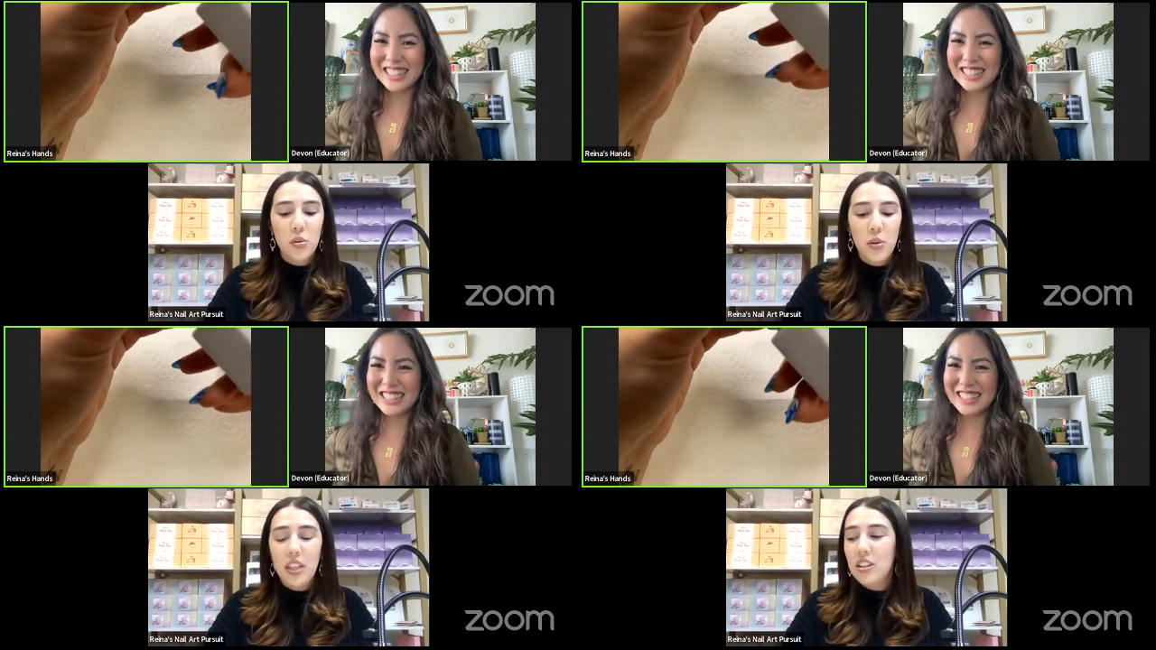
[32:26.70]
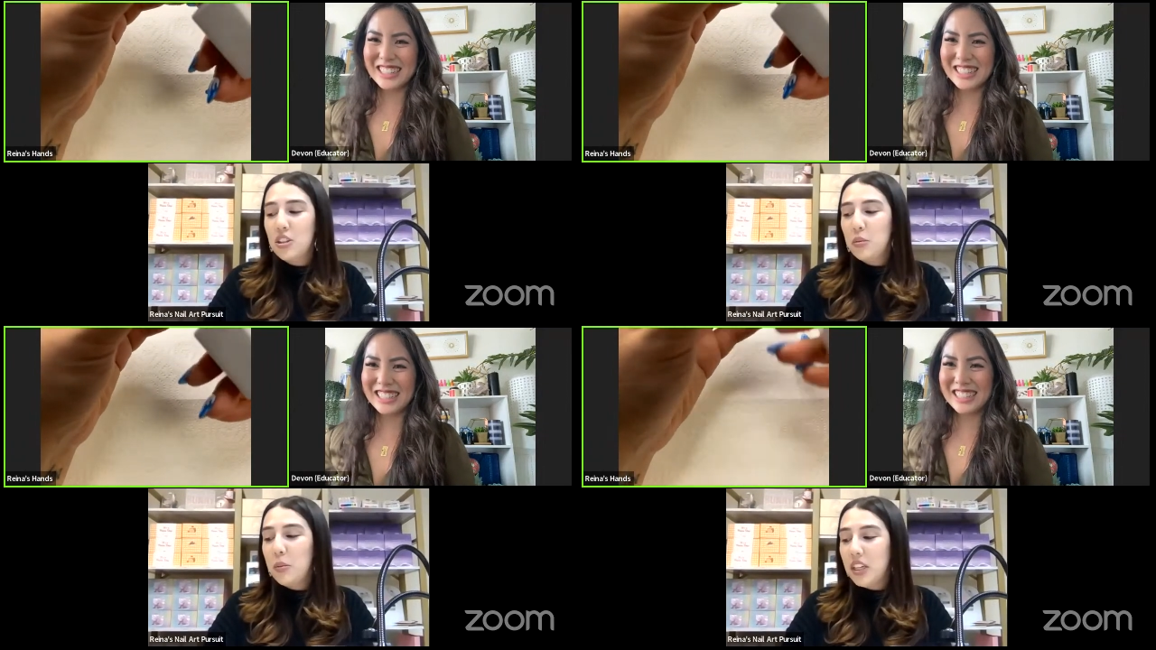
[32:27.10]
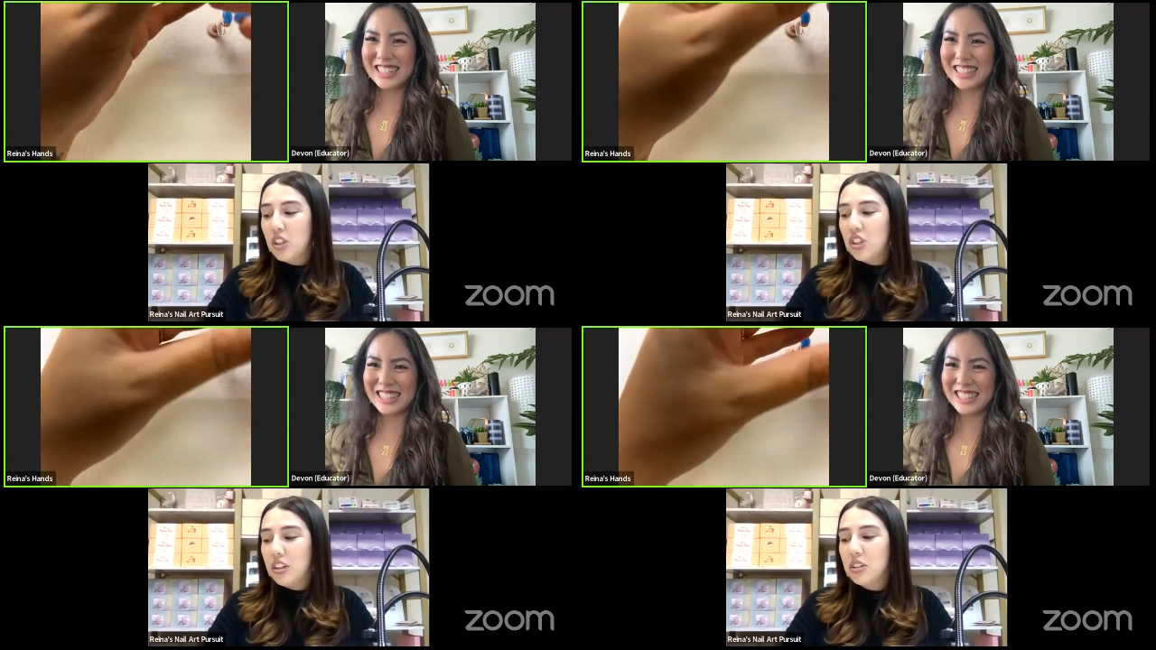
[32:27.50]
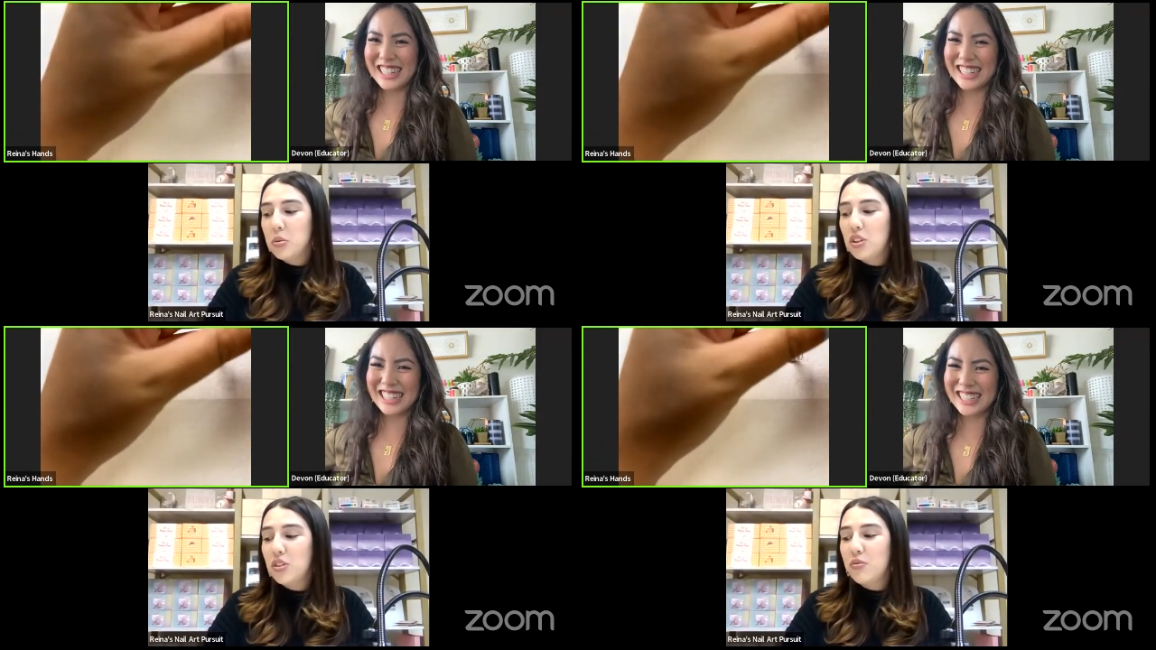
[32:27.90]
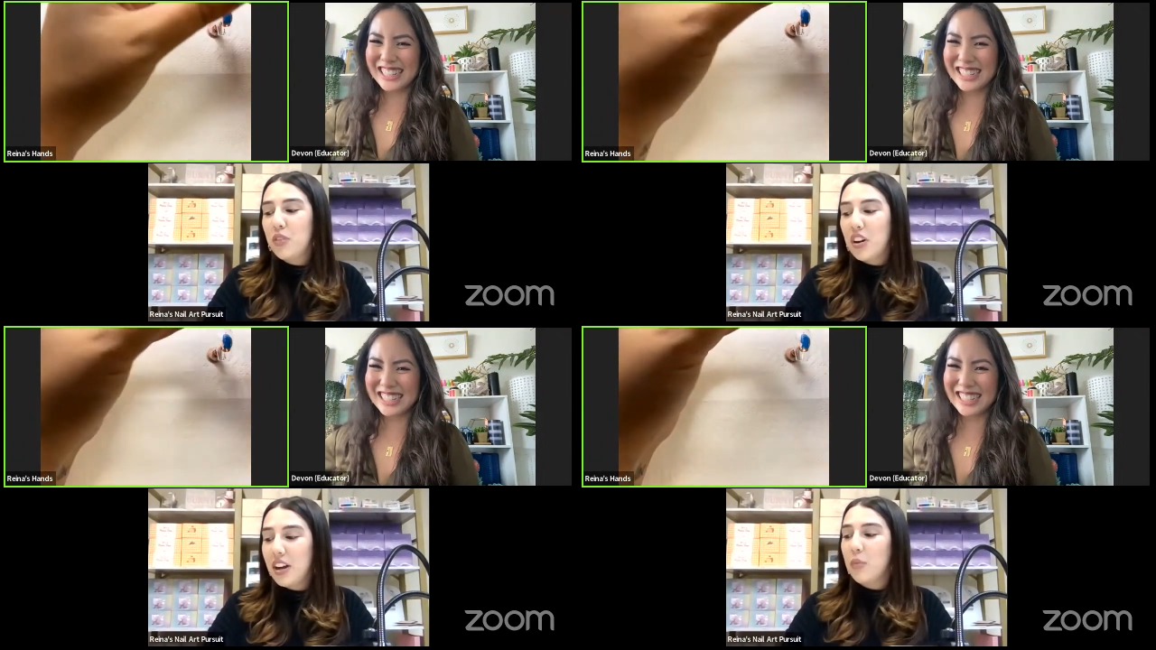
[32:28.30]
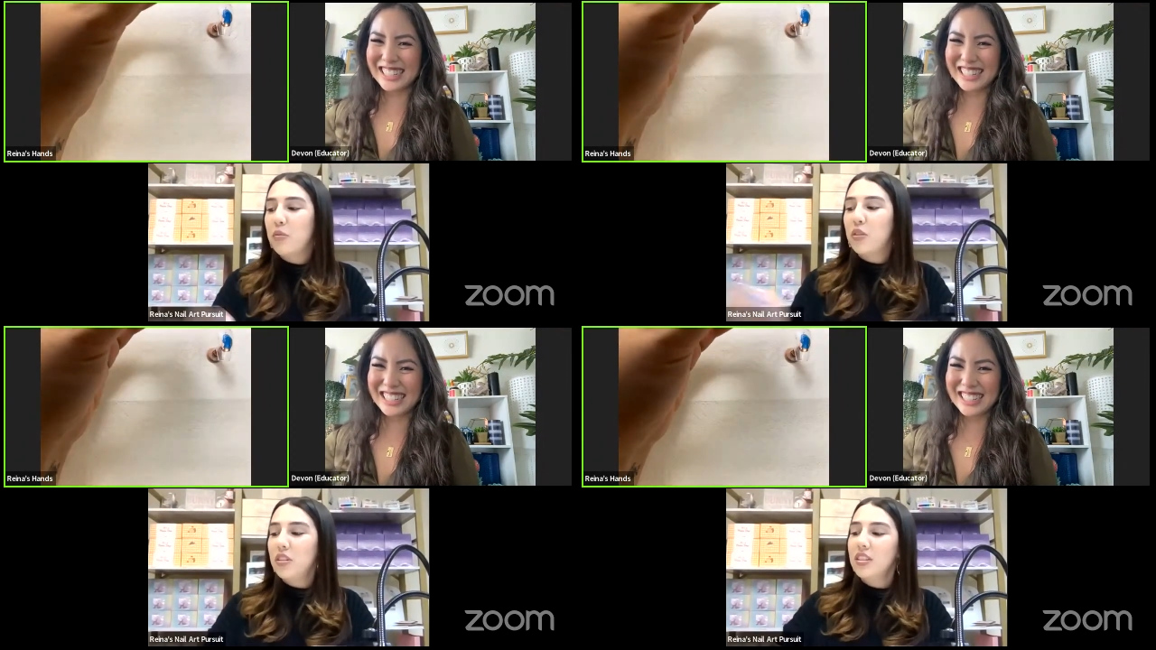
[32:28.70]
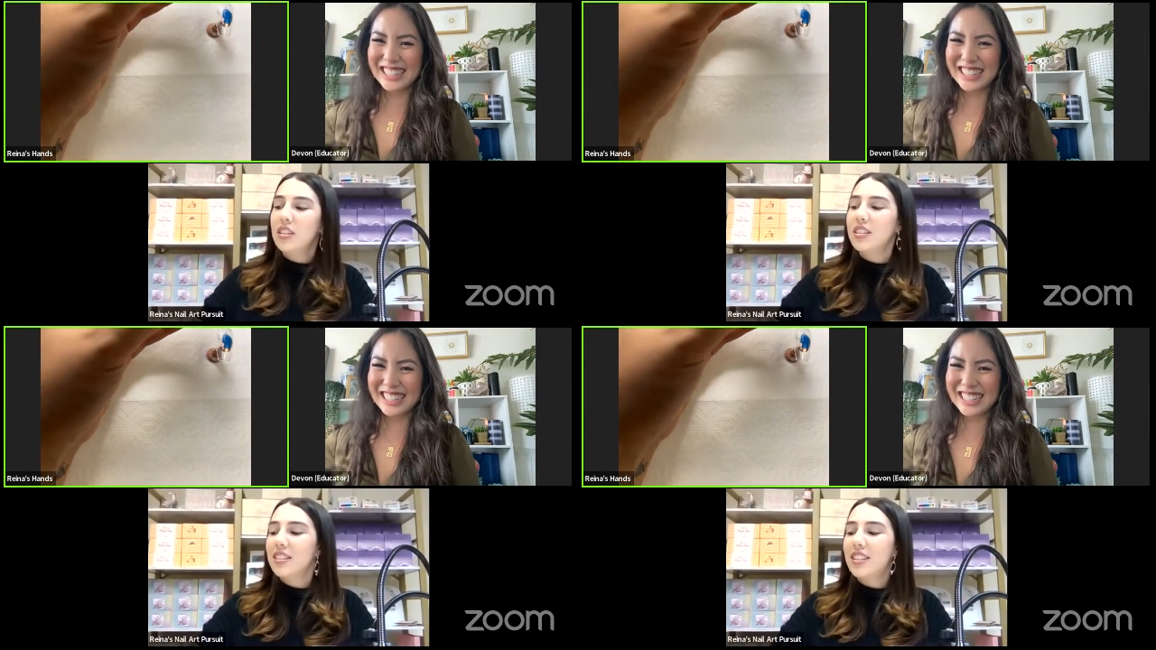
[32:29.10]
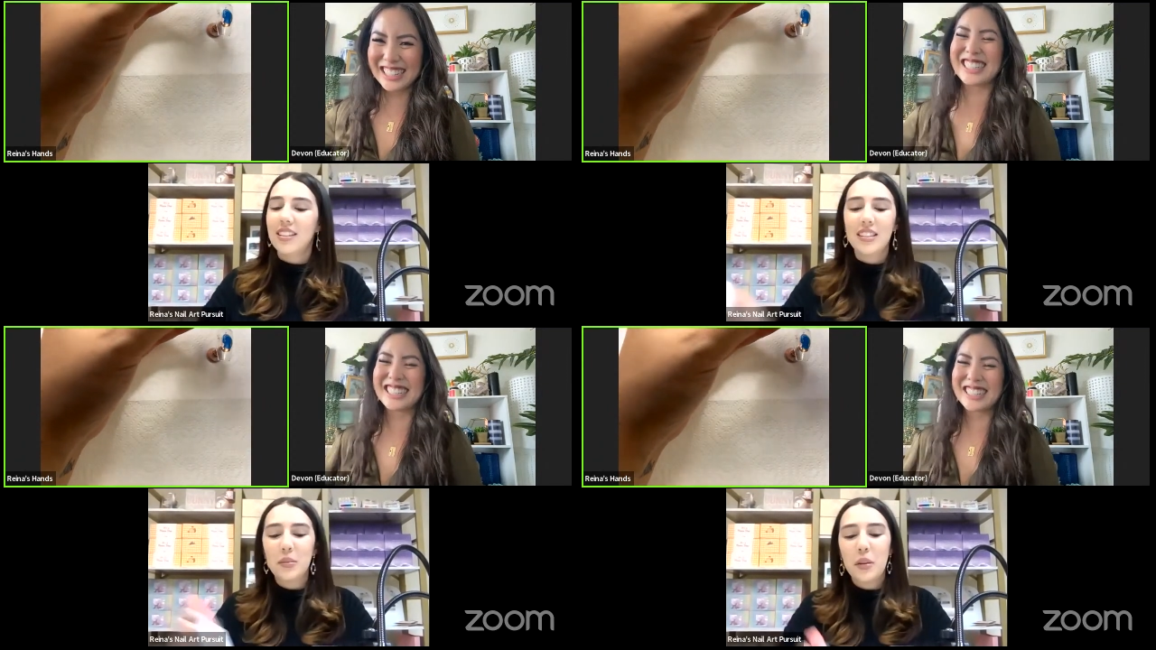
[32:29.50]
Speaker 1: between these two base gels, which is very helpful since